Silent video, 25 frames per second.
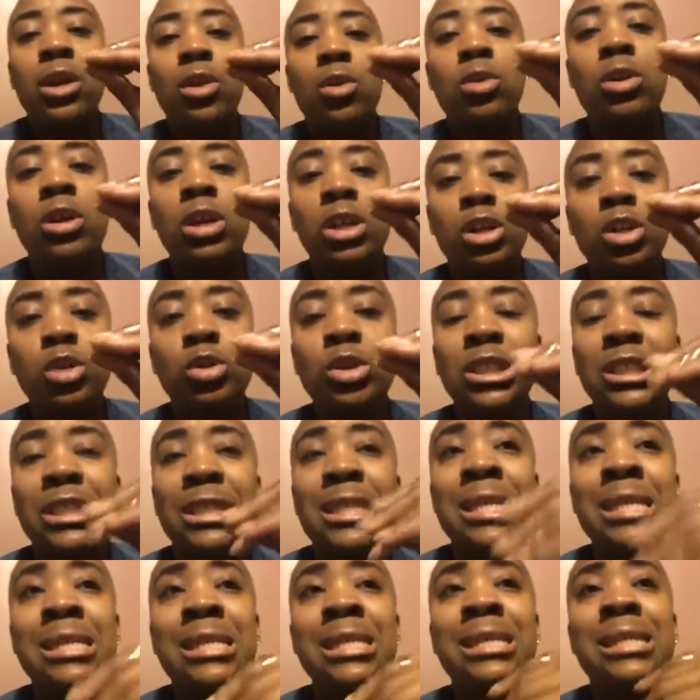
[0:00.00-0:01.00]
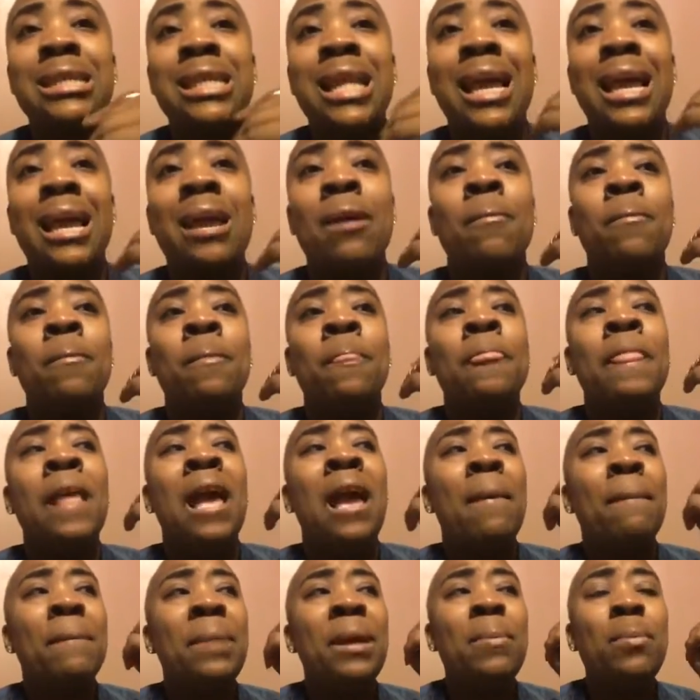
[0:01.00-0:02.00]
their own conclusions. This is like
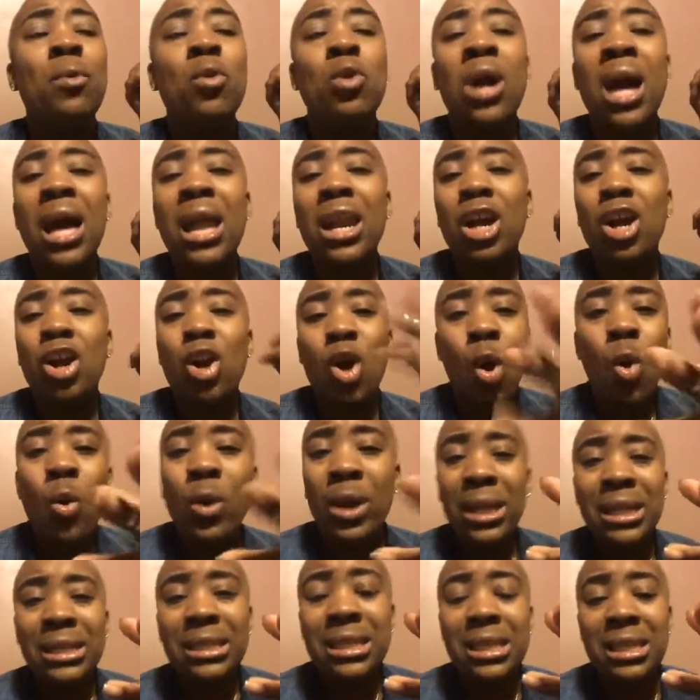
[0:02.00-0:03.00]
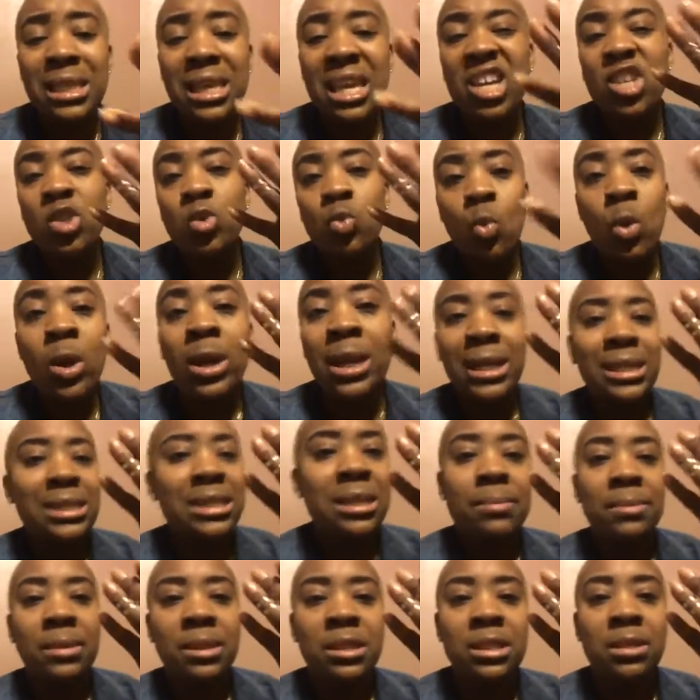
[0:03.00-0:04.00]
people kind of go into things wanting
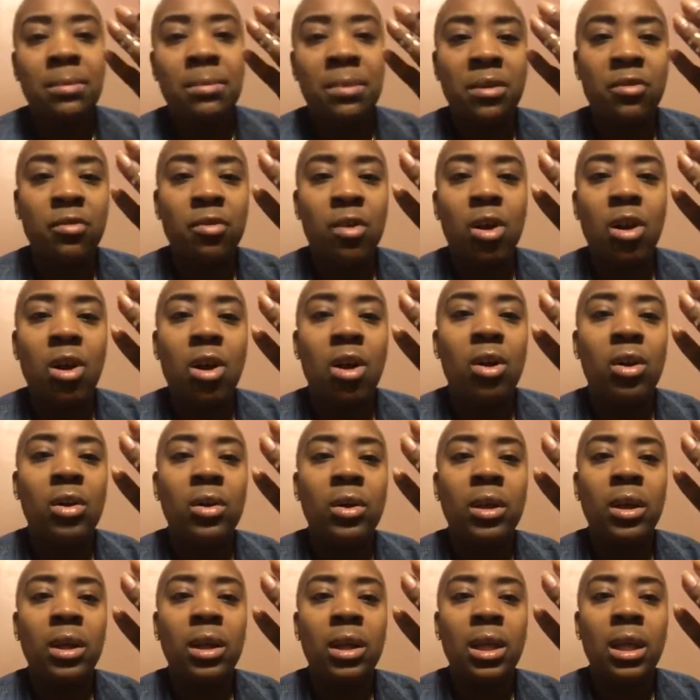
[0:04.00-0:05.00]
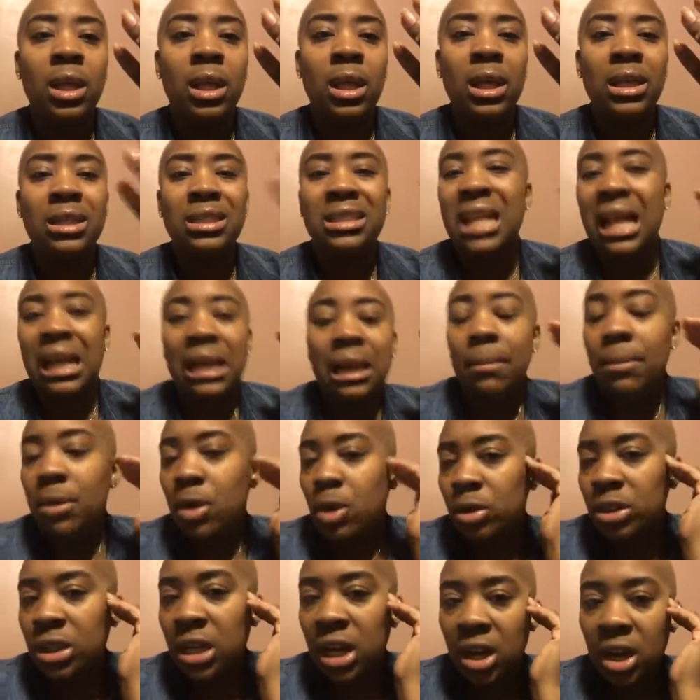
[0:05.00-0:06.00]
something to be wrong. It's like, let me
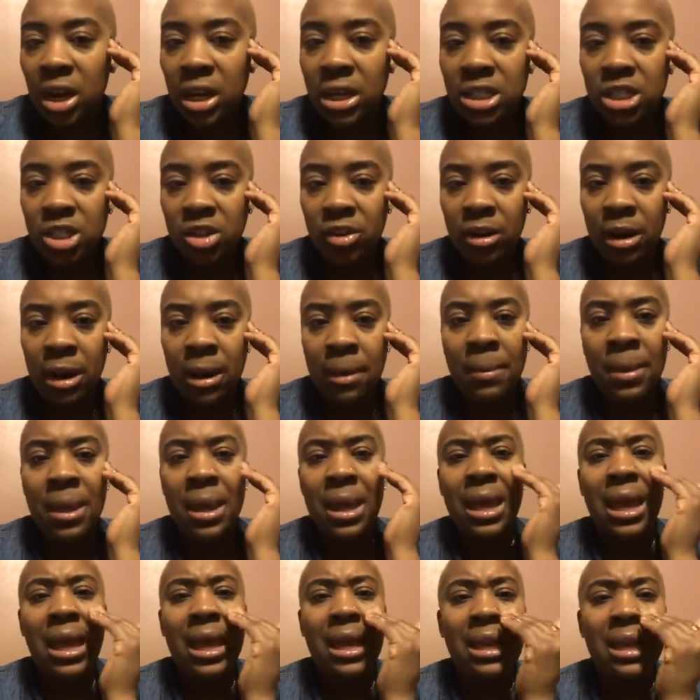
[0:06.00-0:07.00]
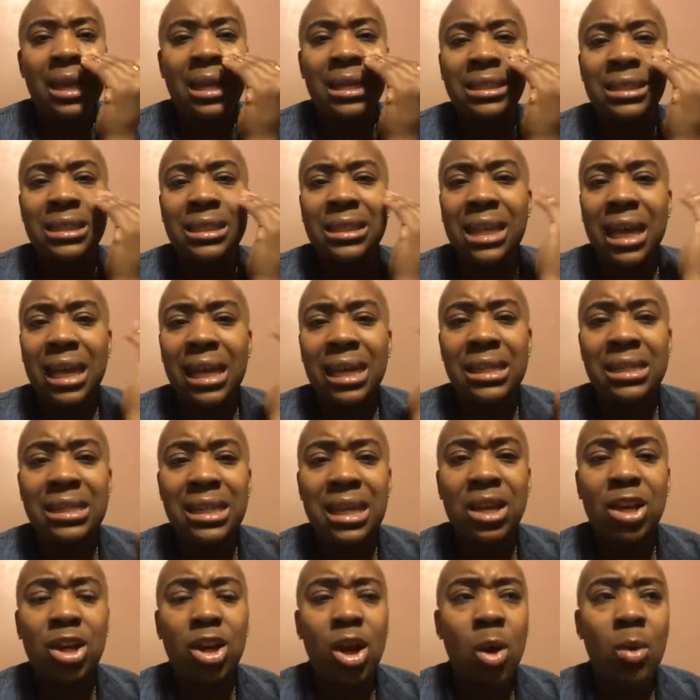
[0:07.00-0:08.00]
go check her Instagram. And then it's just like,
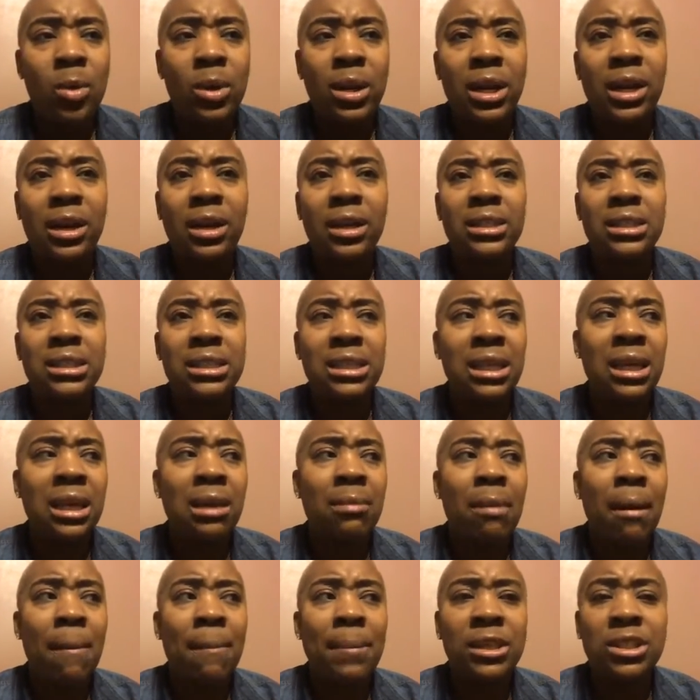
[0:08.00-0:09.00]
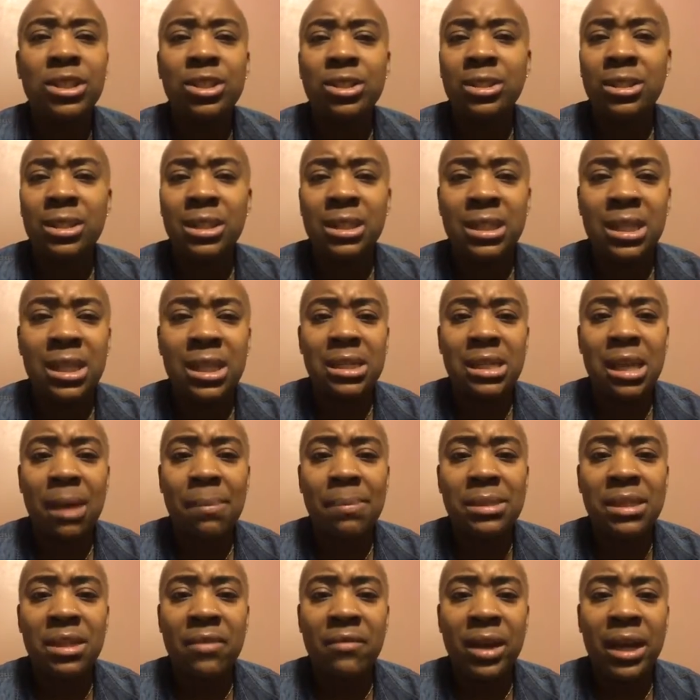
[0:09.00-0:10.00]
instead of going there and seeing my pictures and the
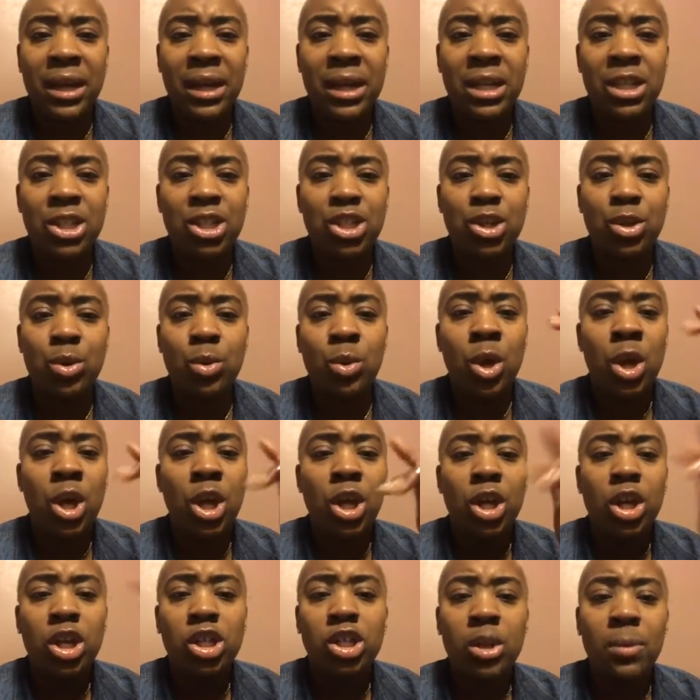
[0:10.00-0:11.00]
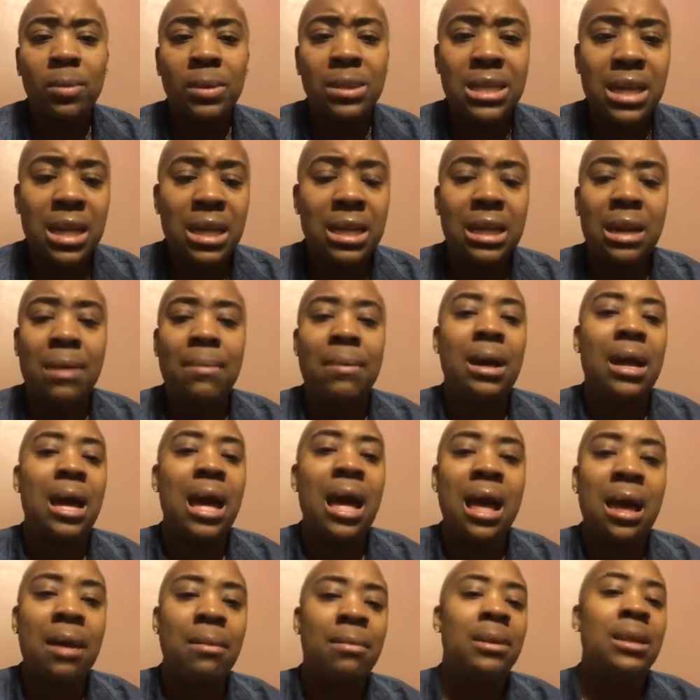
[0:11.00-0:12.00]
type of stuff I get into, you're so busy looking at my
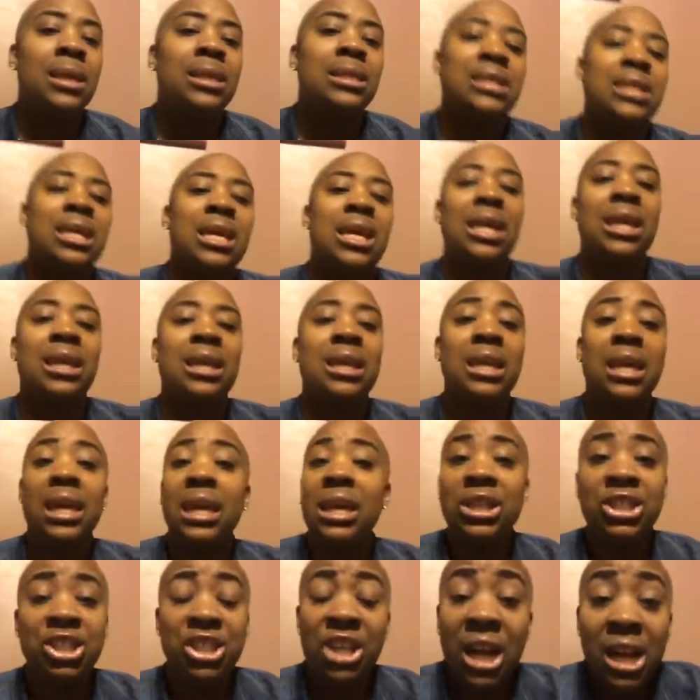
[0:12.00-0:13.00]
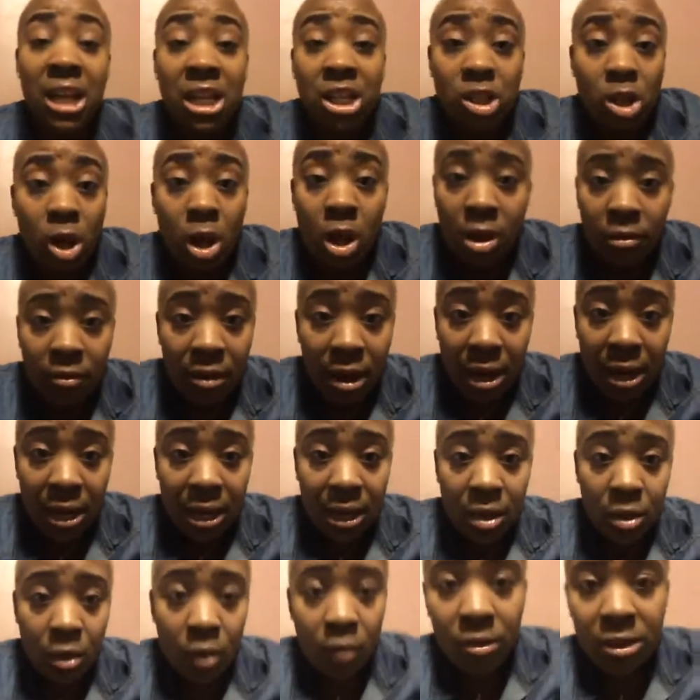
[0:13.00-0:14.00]
comments and getting jealous
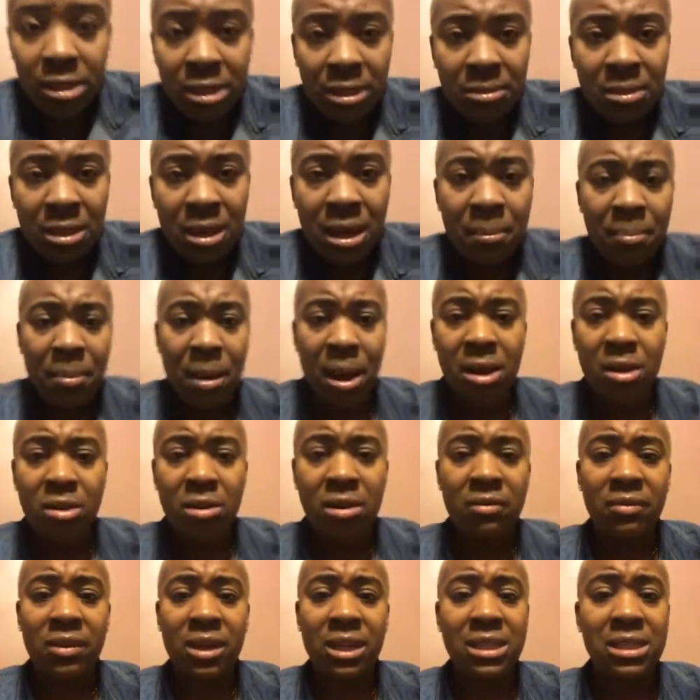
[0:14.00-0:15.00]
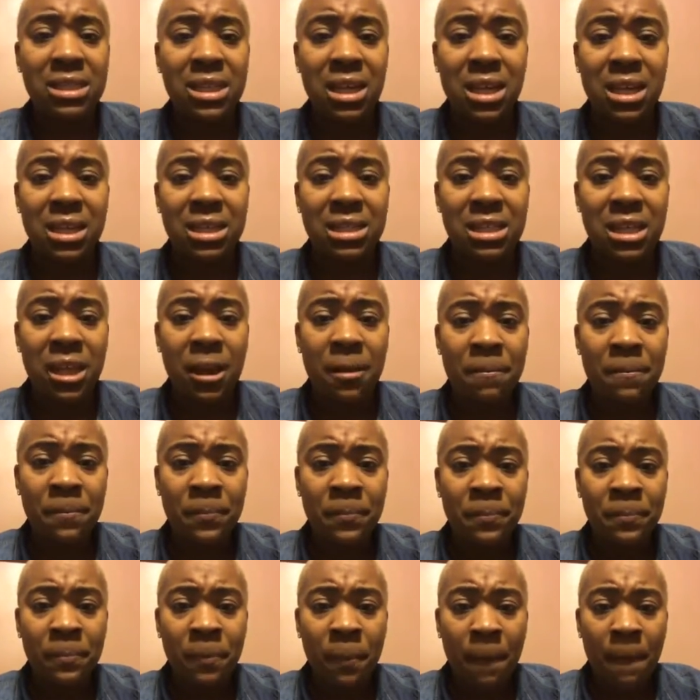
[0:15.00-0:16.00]
already over something that probably don't even exist.
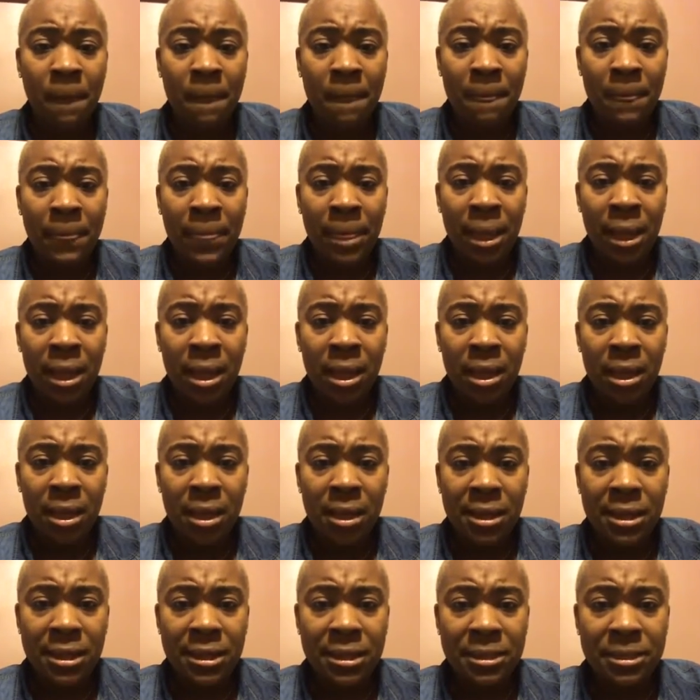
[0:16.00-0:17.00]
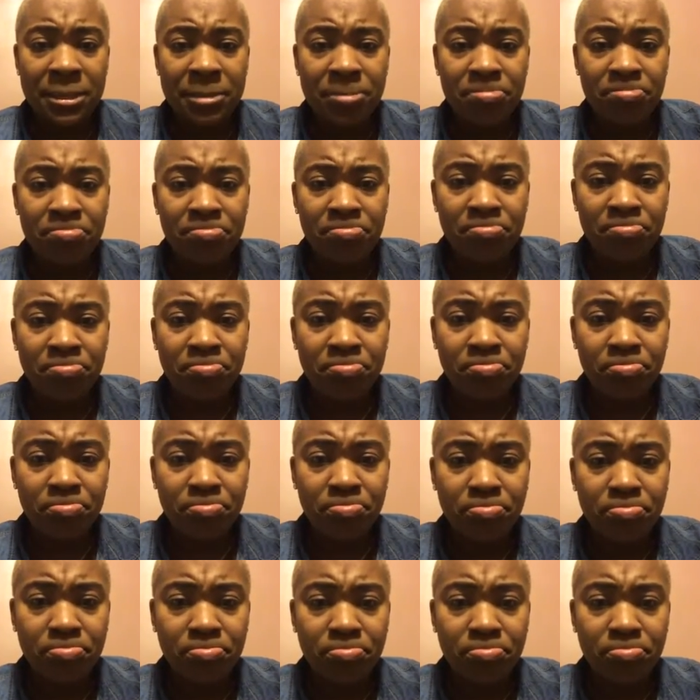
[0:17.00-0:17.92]
Um,